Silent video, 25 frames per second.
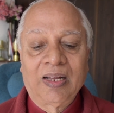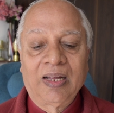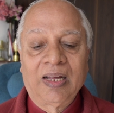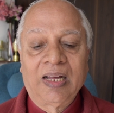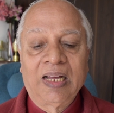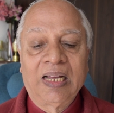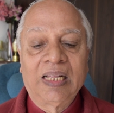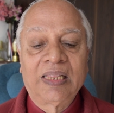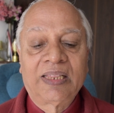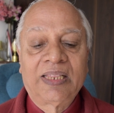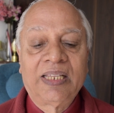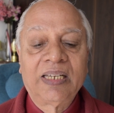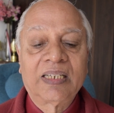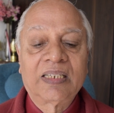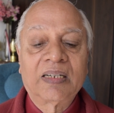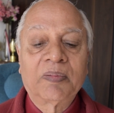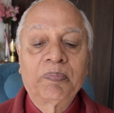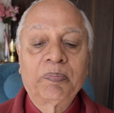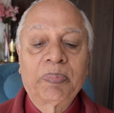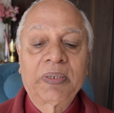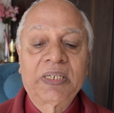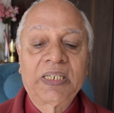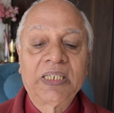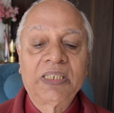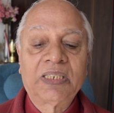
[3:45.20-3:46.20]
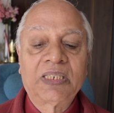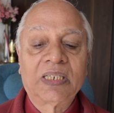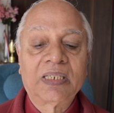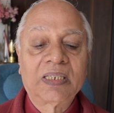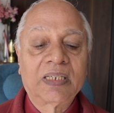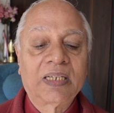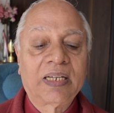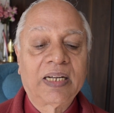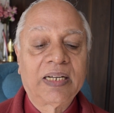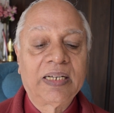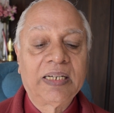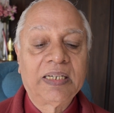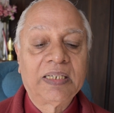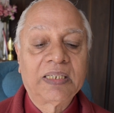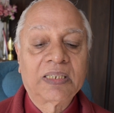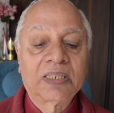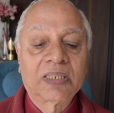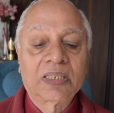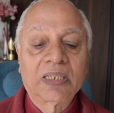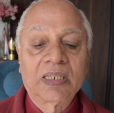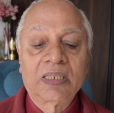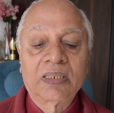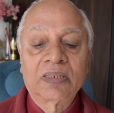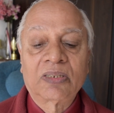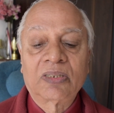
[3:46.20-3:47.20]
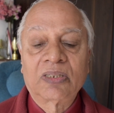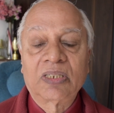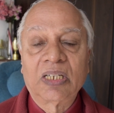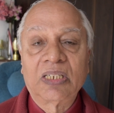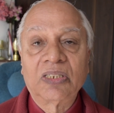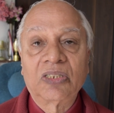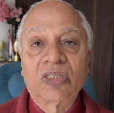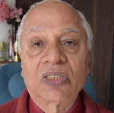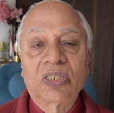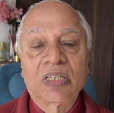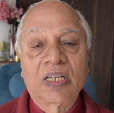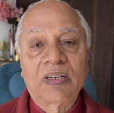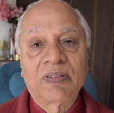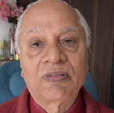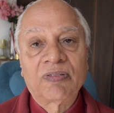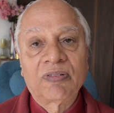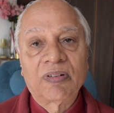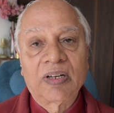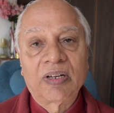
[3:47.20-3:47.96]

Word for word: Healthy competition creates a sense of